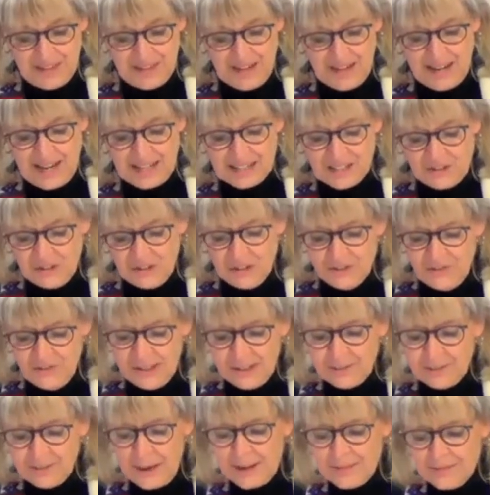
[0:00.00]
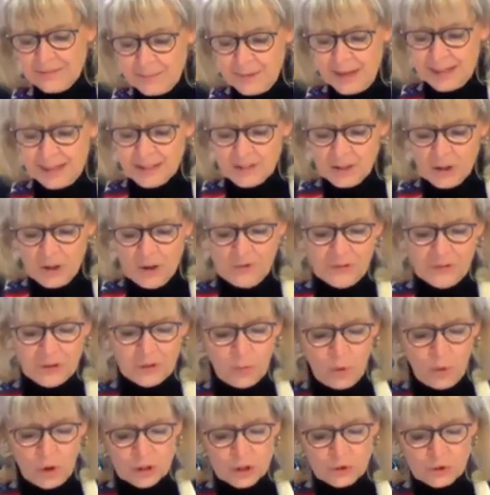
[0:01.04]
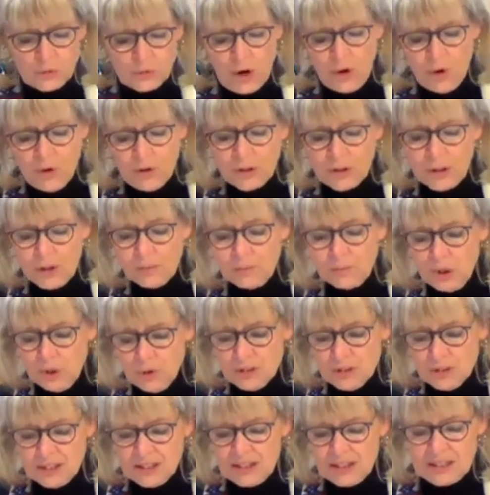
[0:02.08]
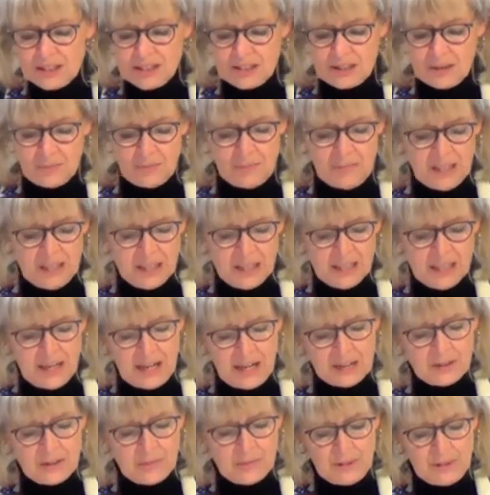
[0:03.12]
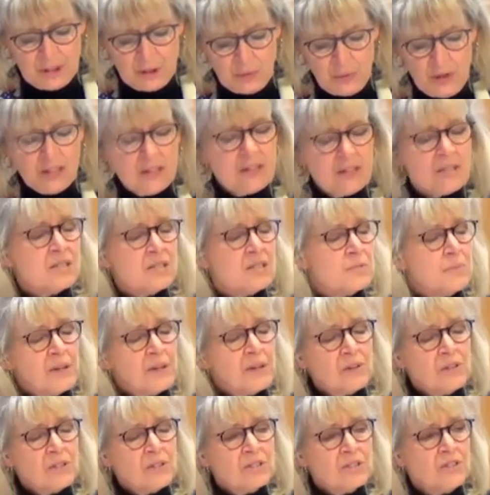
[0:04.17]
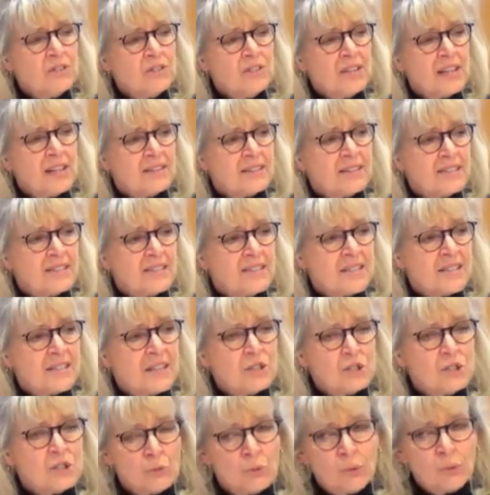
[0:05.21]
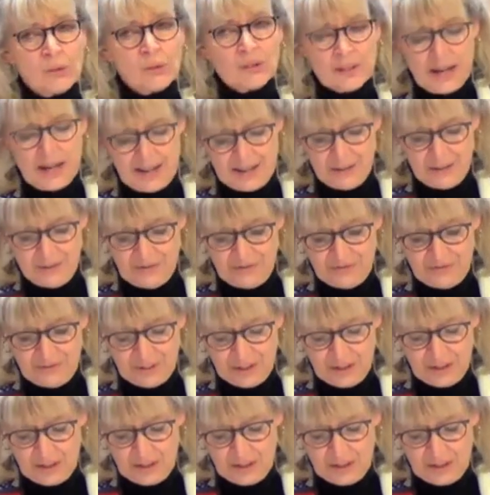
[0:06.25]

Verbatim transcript: As Ludwig van Beethoven once wrote, music is the mediator between the spiritual and the sensual life.